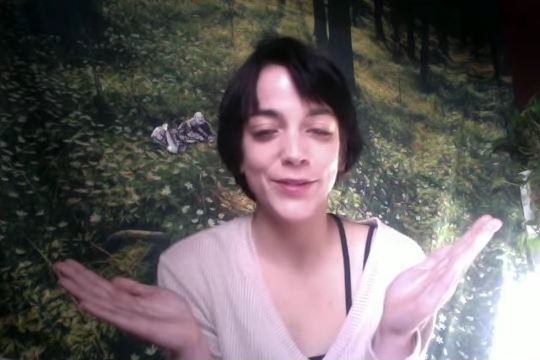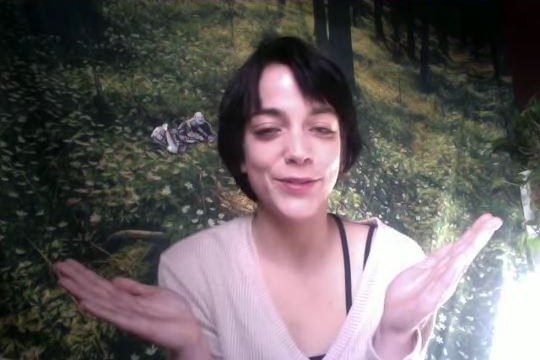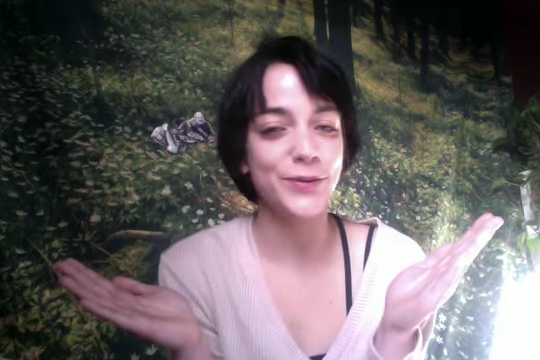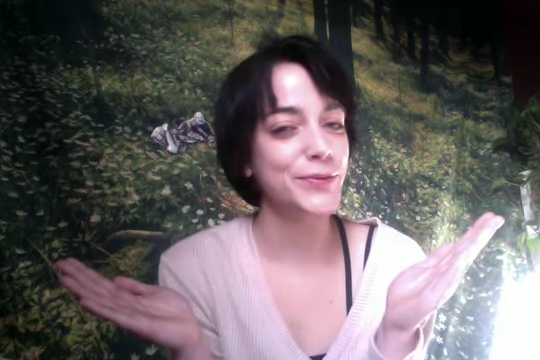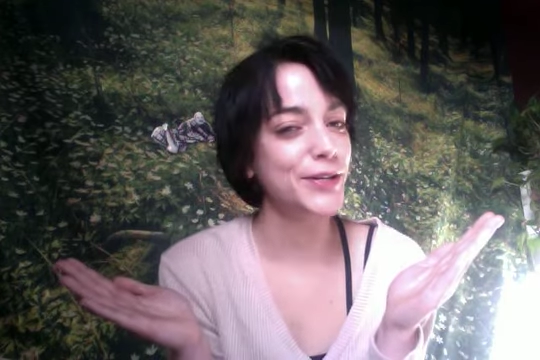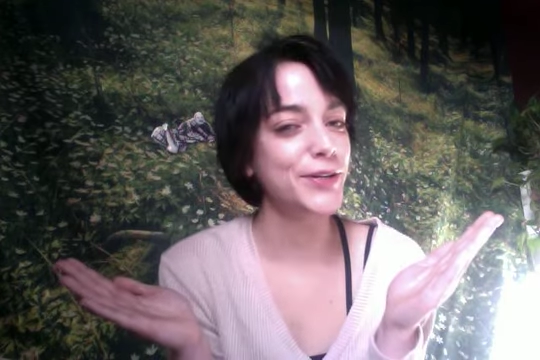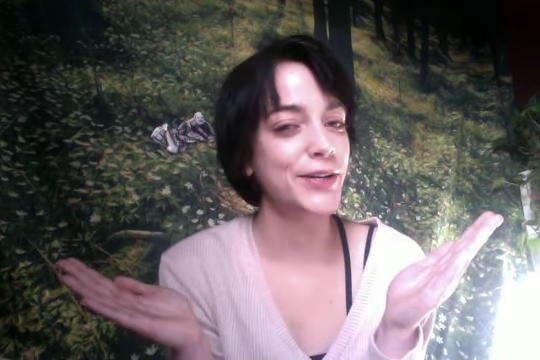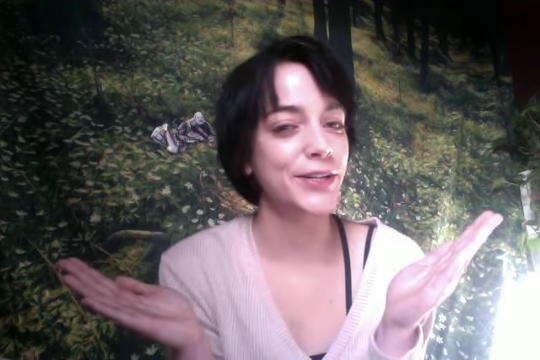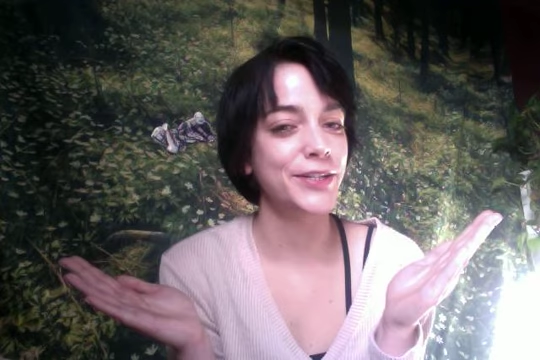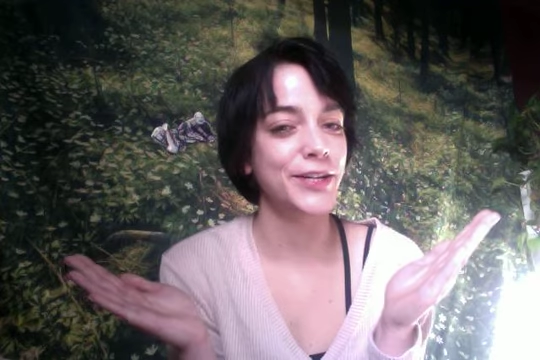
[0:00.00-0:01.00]
So what are you
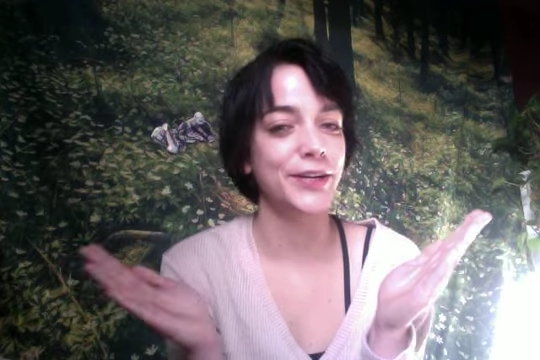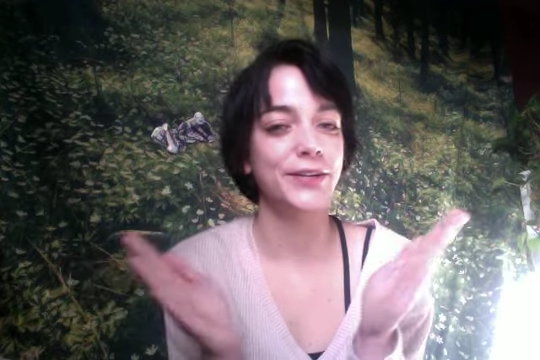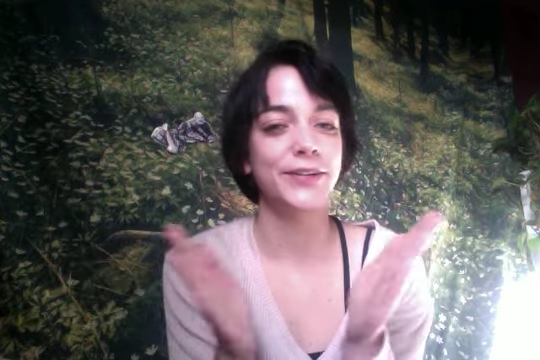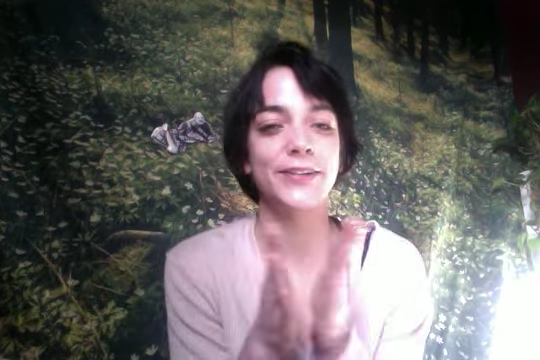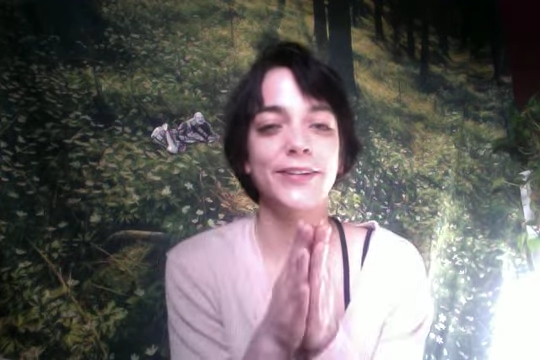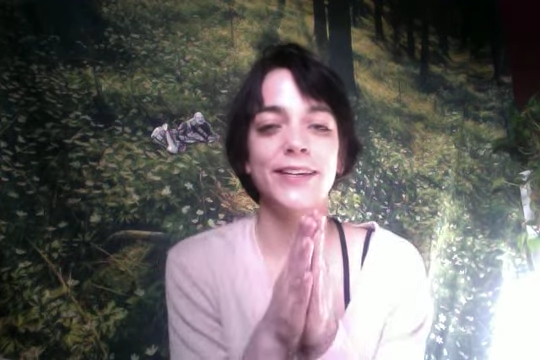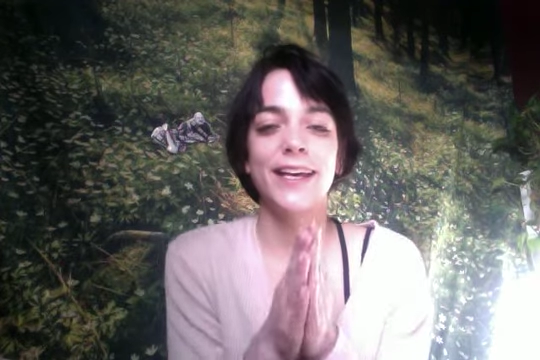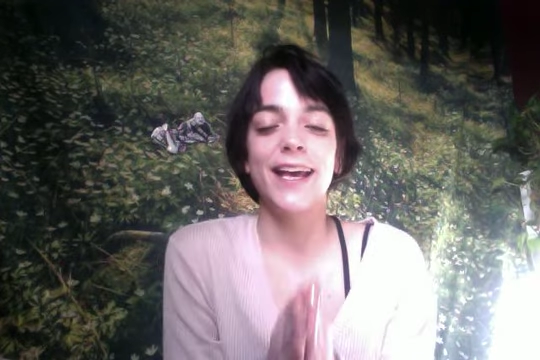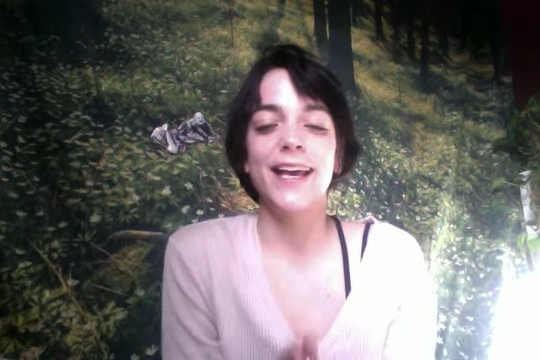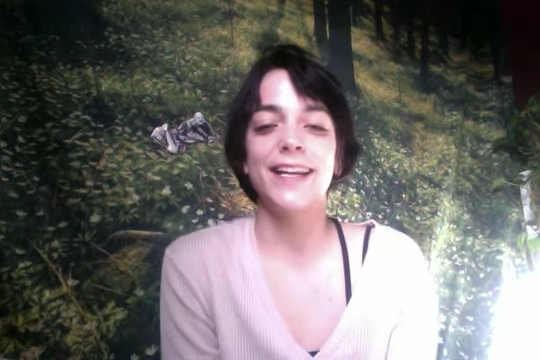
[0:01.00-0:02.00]
going to do?
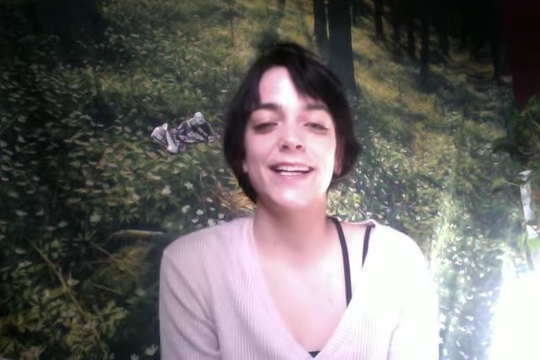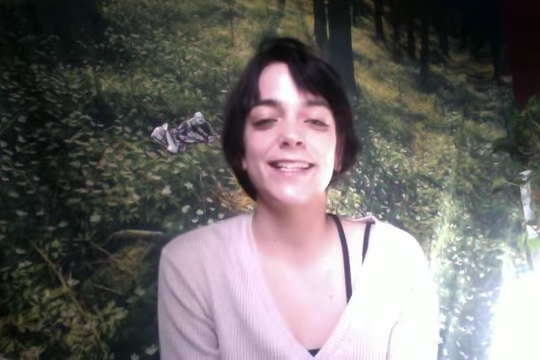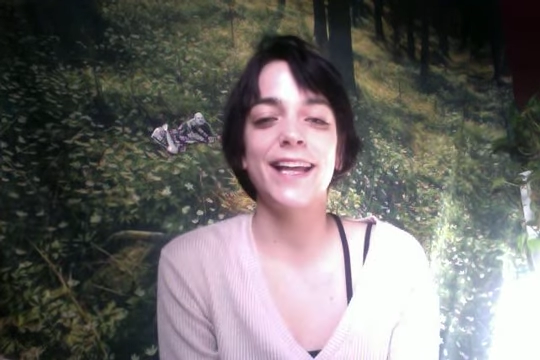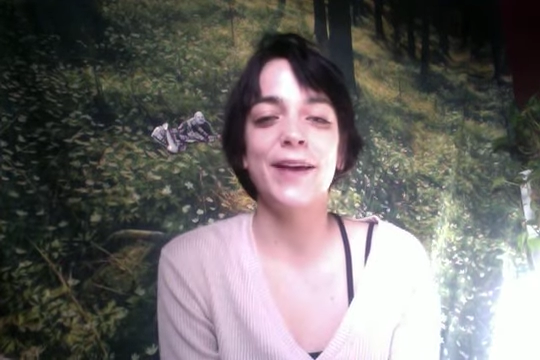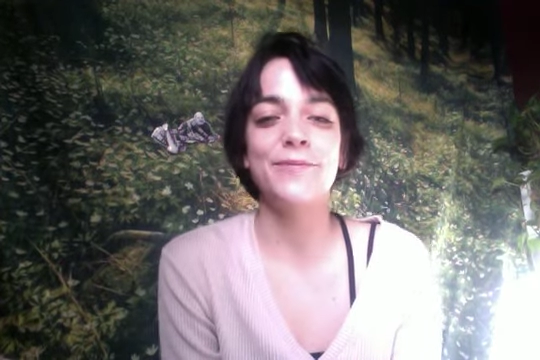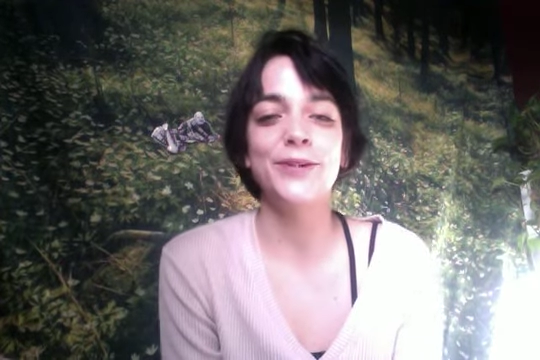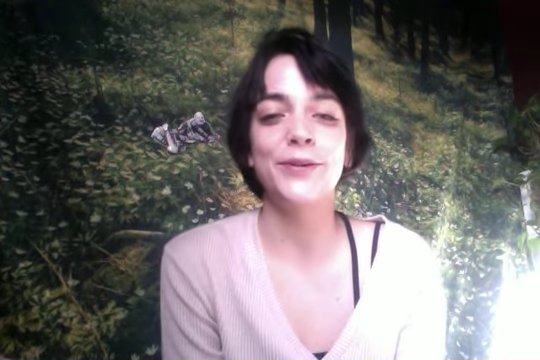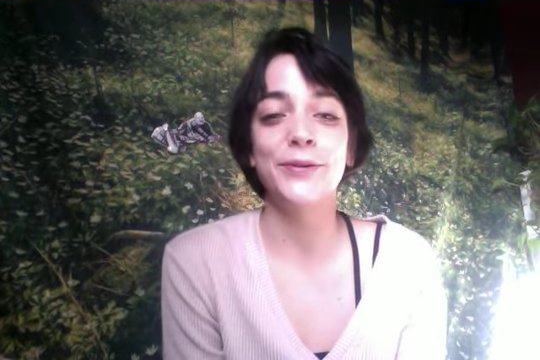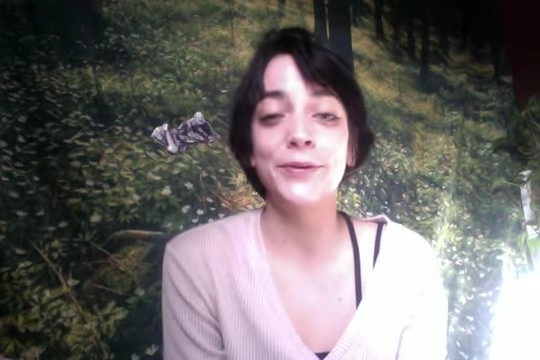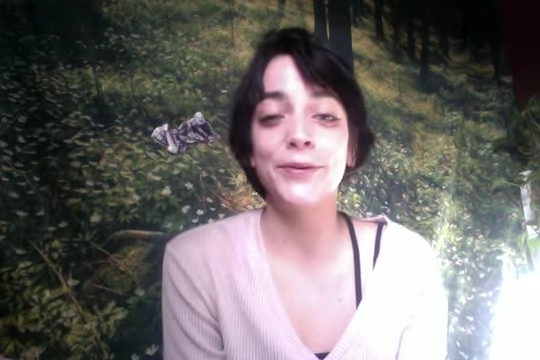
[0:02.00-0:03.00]
Next time
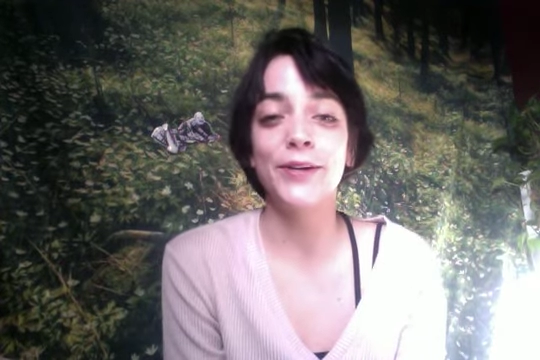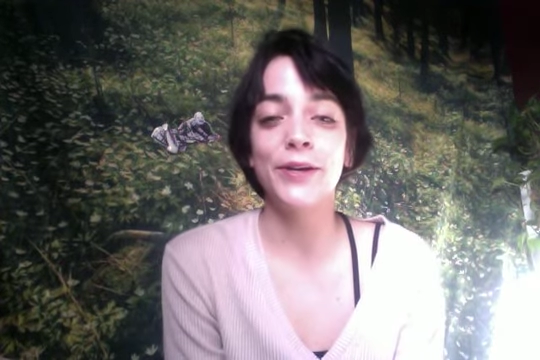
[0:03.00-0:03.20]
you